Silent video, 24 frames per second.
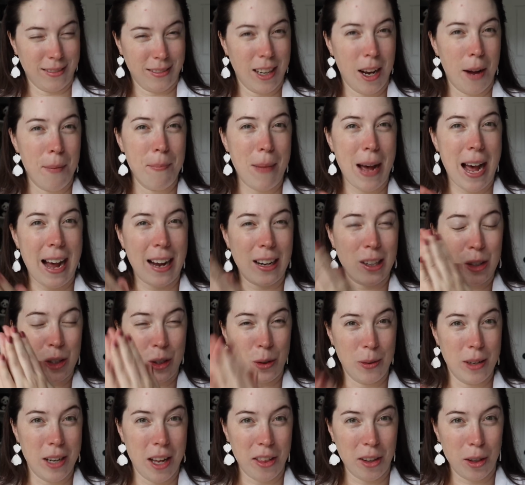come back,
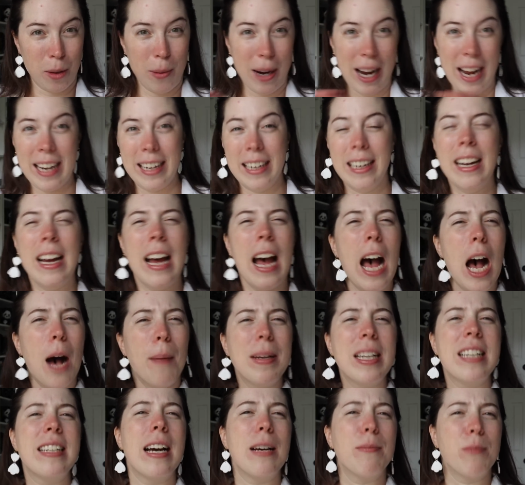do another way? How
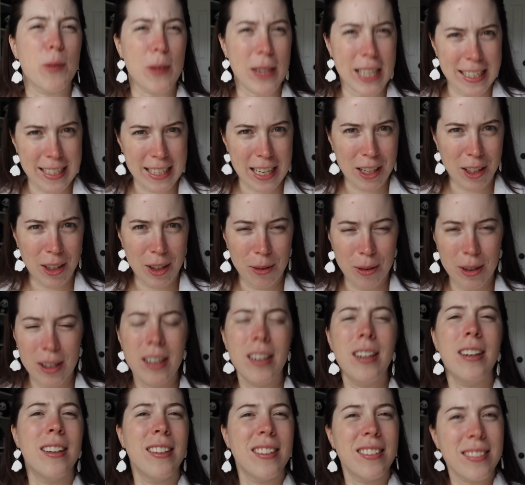many times would that take you?
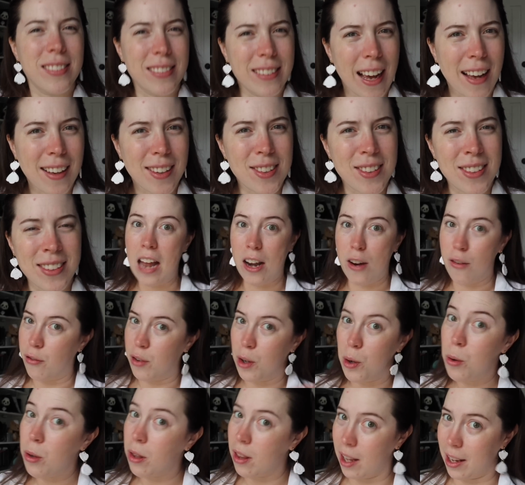Yes. And if
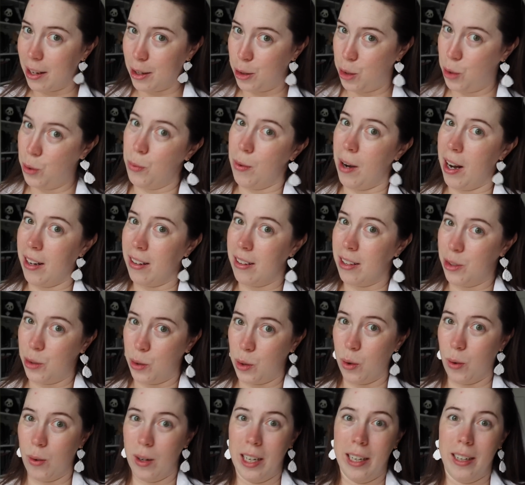you'd like to write a
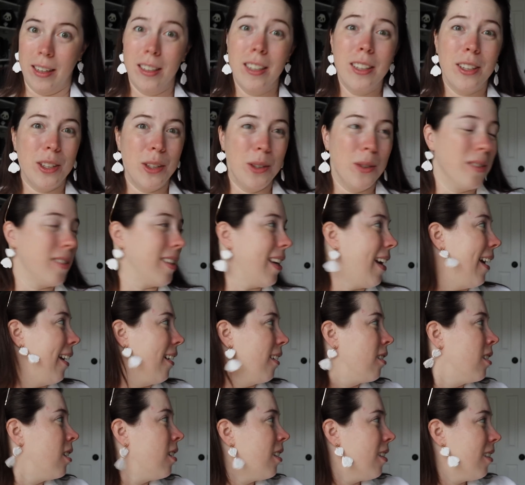story
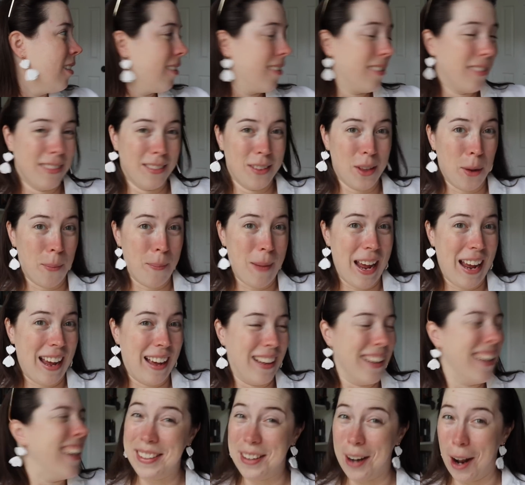using the
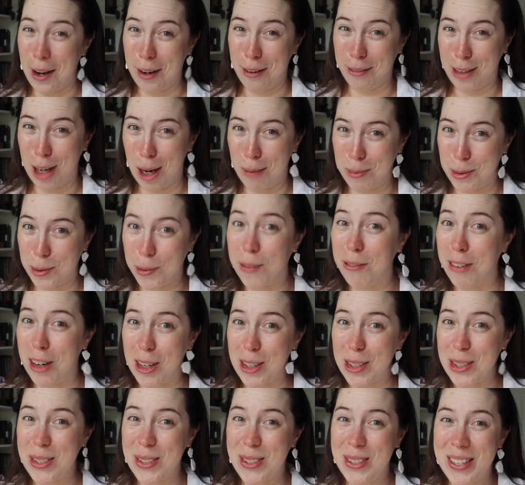man, Knight of Cups
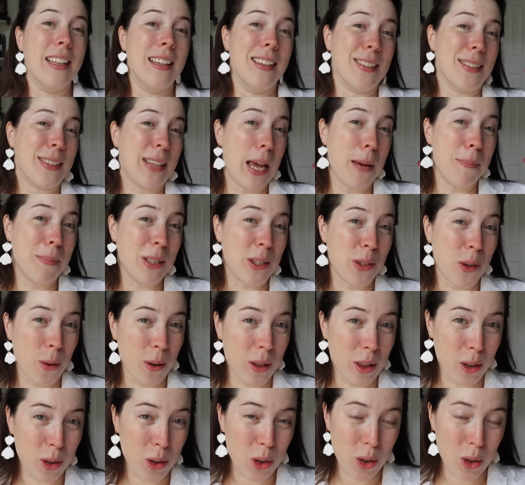reversed, the escapist, or the